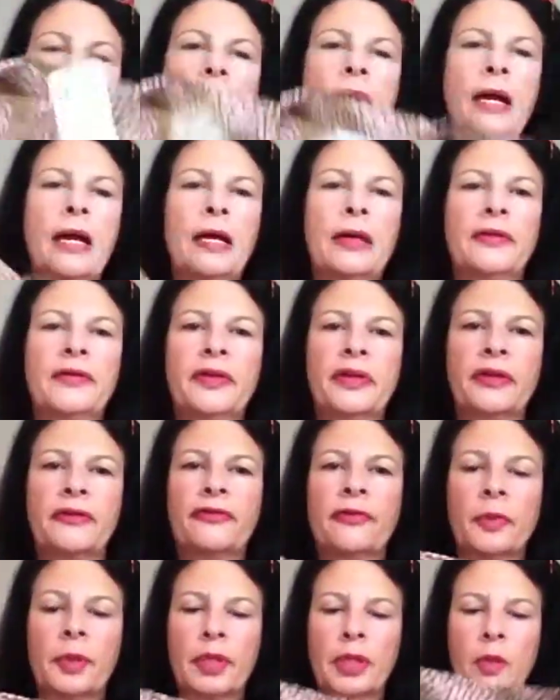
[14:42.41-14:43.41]
handy
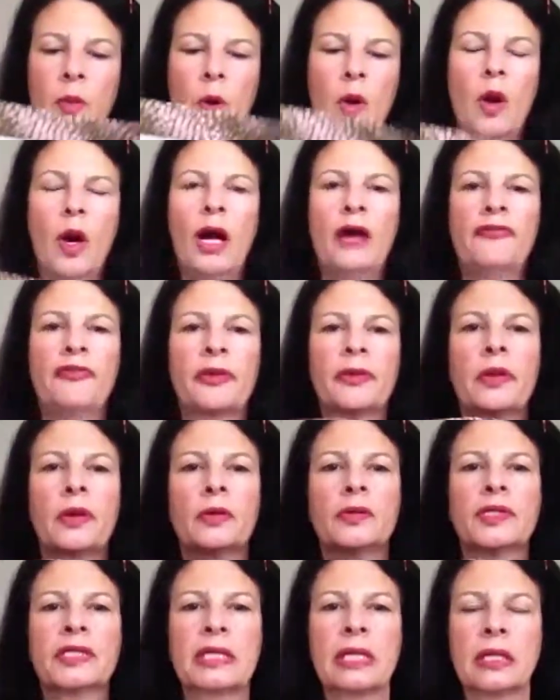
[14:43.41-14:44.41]
for when you are having
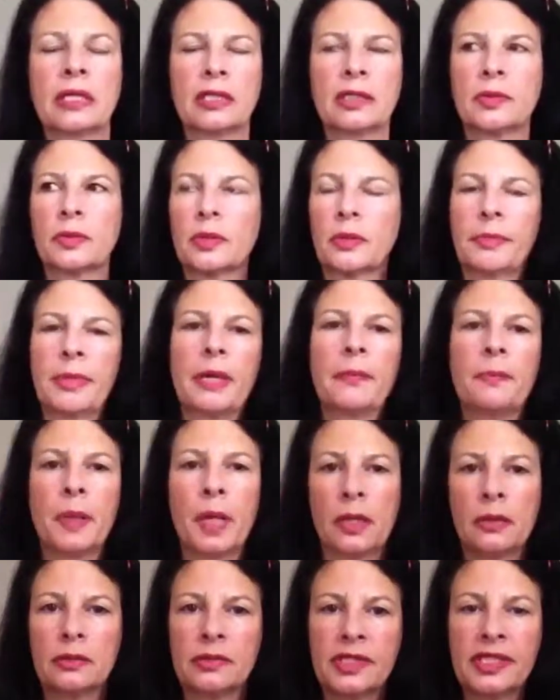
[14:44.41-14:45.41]
those days where you're a bit
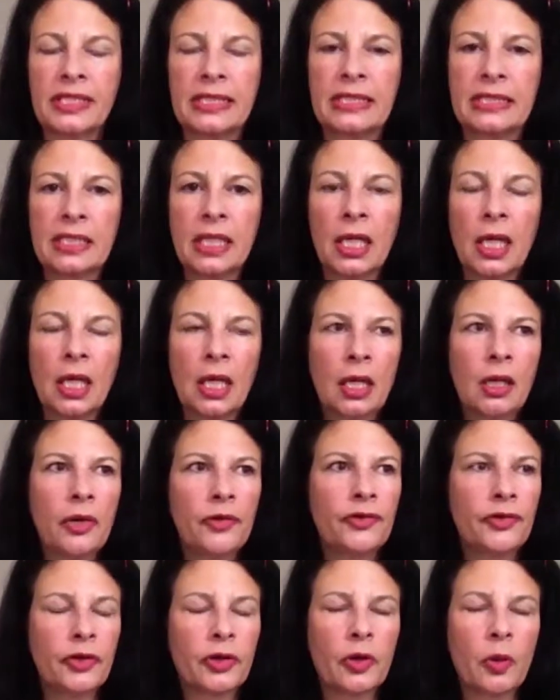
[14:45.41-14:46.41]
bloated.
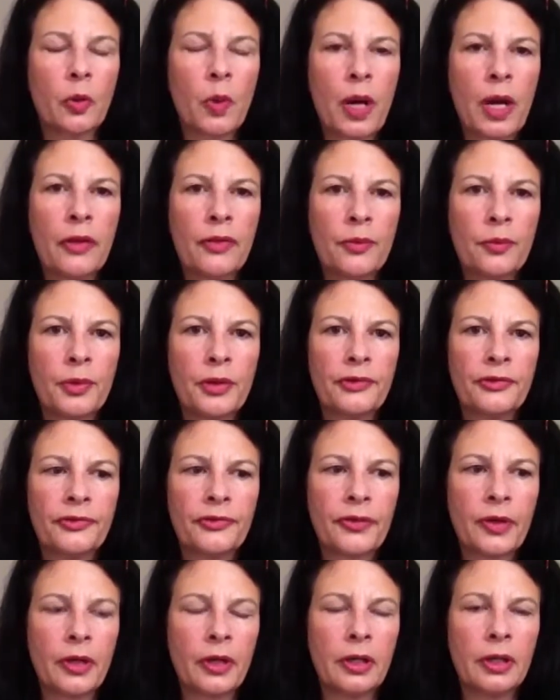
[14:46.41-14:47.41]
So you can wear them
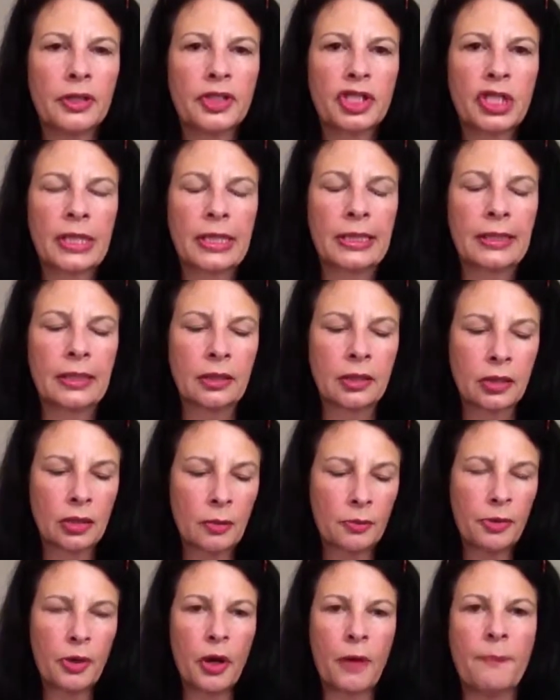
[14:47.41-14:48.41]
with a jean, and you can
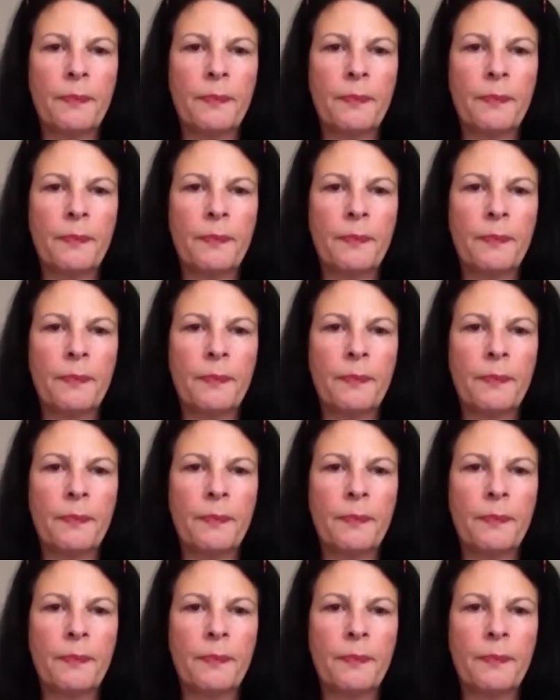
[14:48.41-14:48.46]
put a